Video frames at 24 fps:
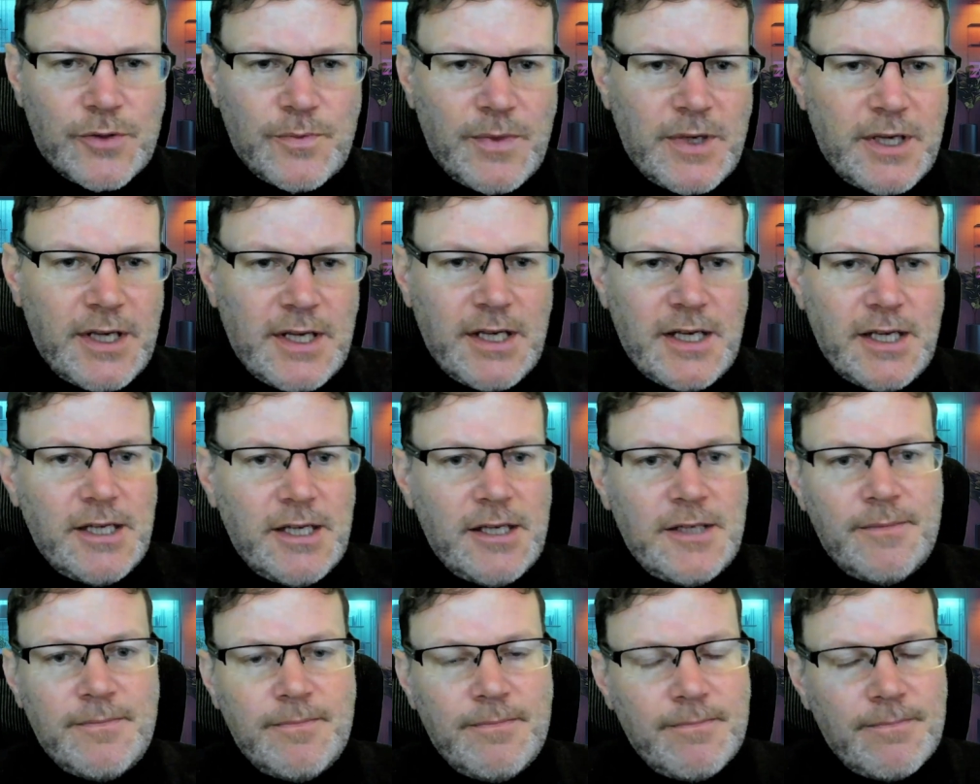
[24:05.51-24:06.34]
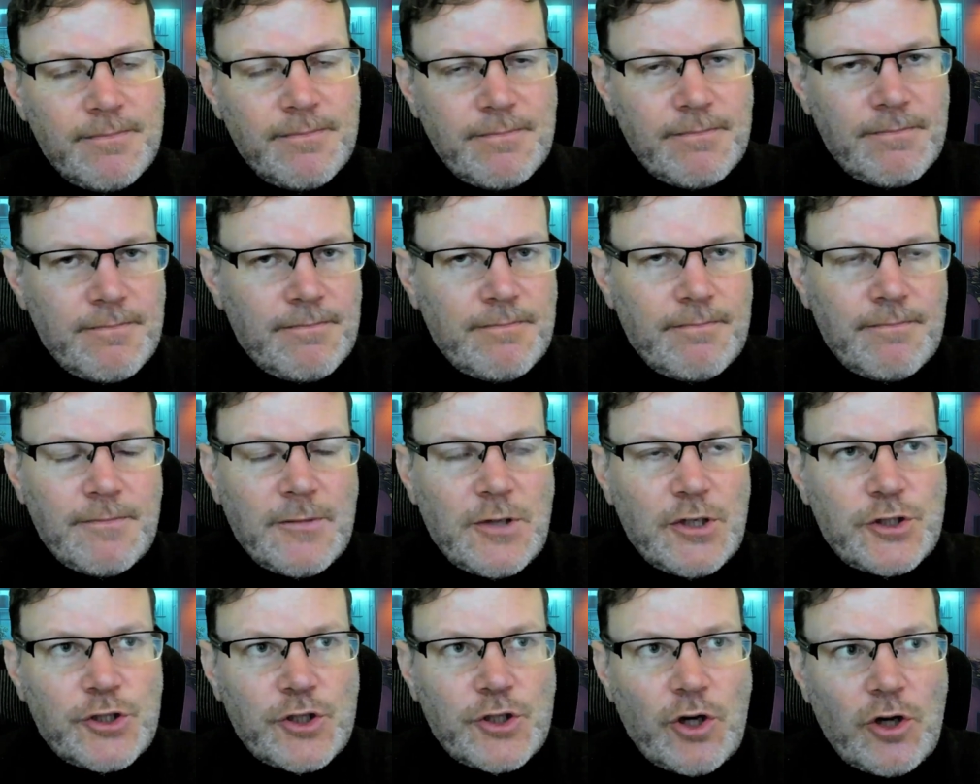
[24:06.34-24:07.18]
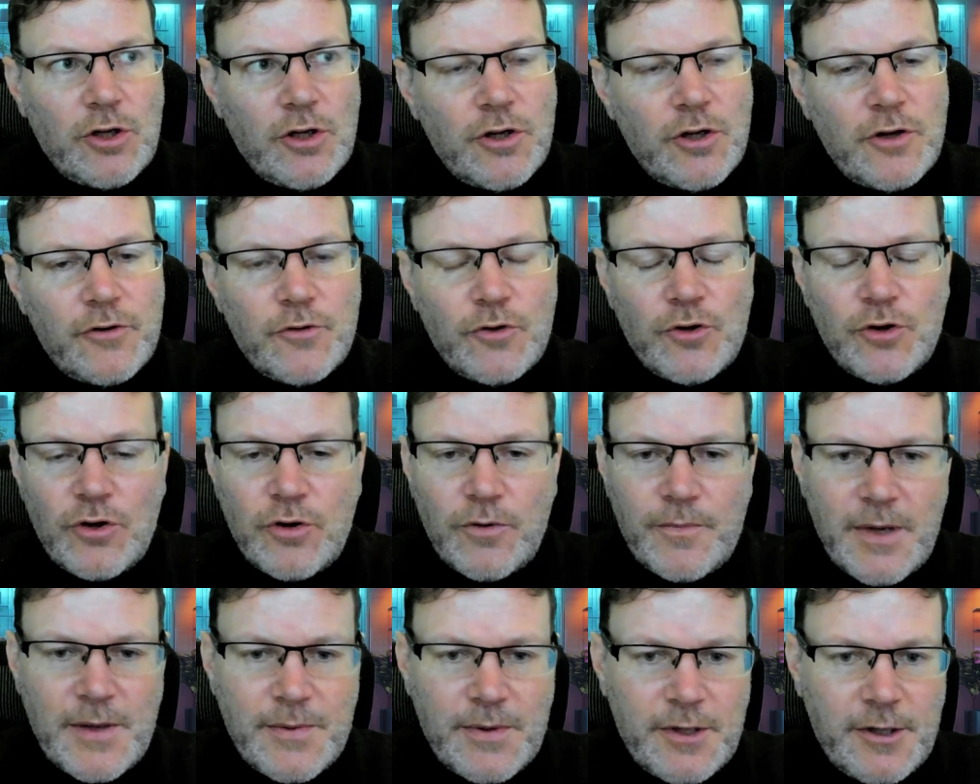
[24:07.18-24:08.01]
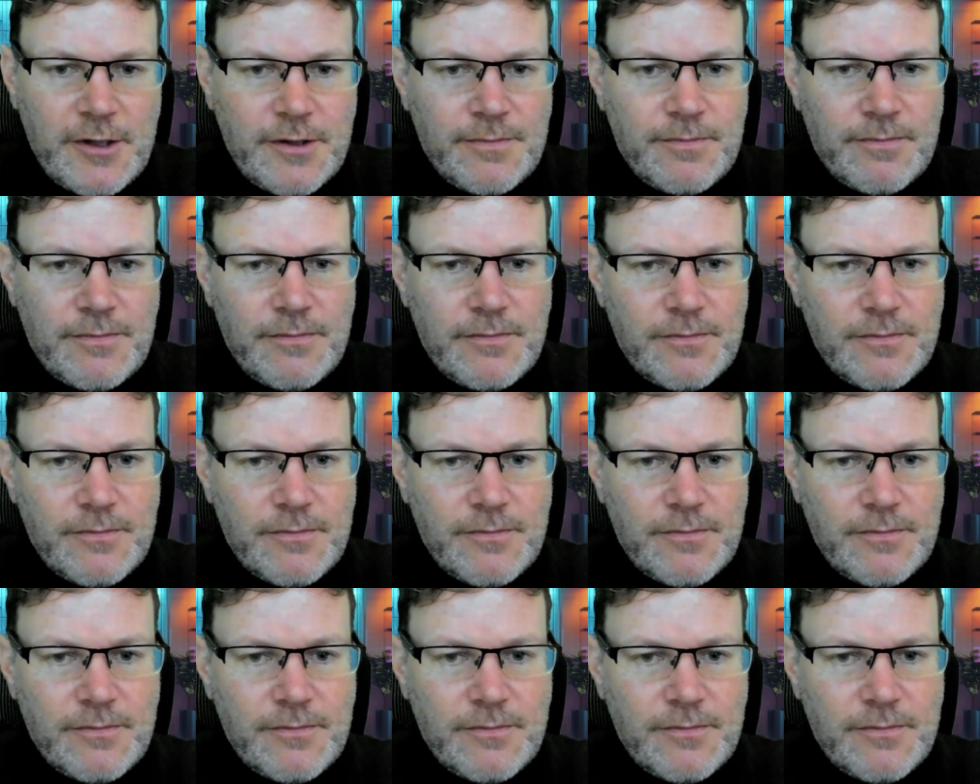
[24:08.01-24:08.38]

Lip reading: me $1 or maybe